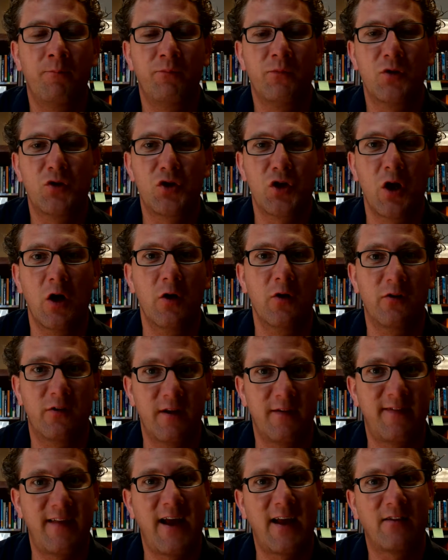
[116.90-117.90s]
shows
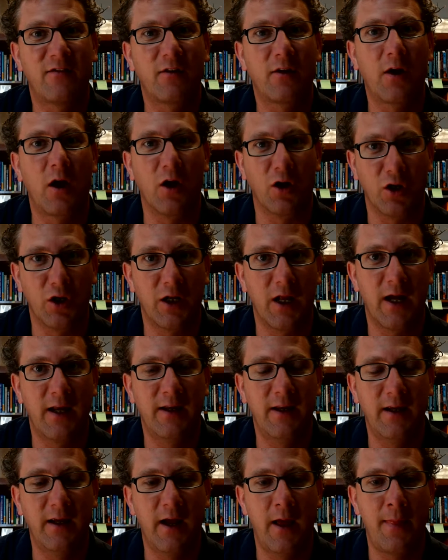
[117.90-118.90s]
that that's a good
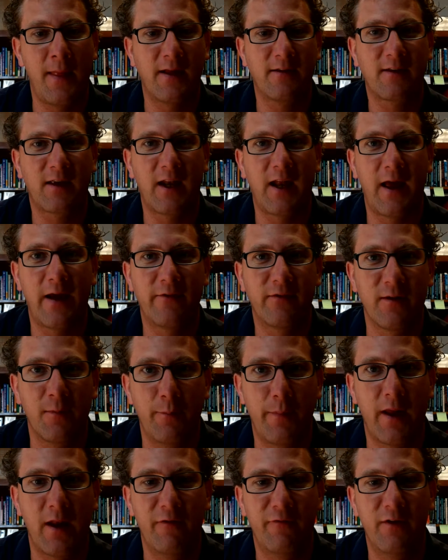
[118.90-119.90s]
idea and that's going to have
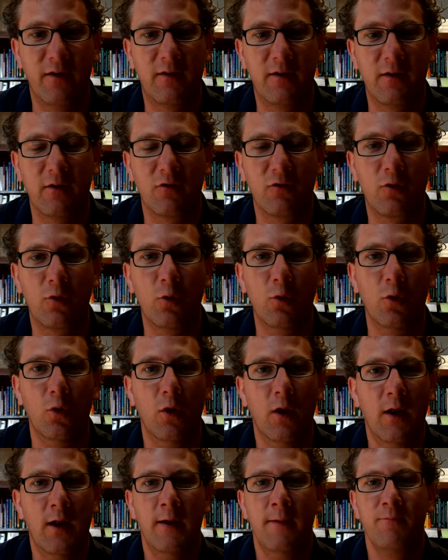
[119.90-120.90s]
some benefit to the
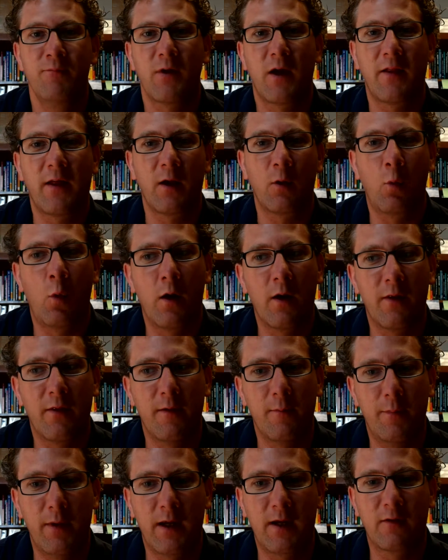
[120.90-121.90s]
school? I think one of
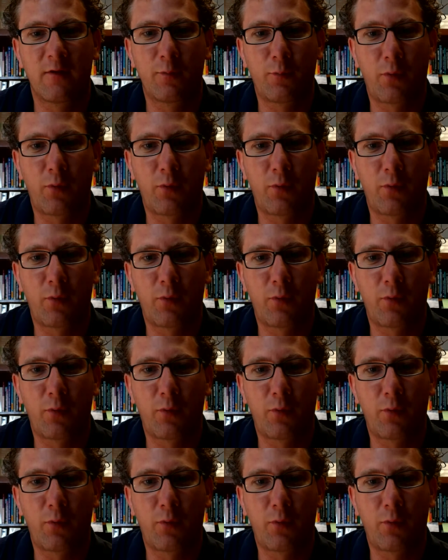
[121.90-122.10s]
the biggest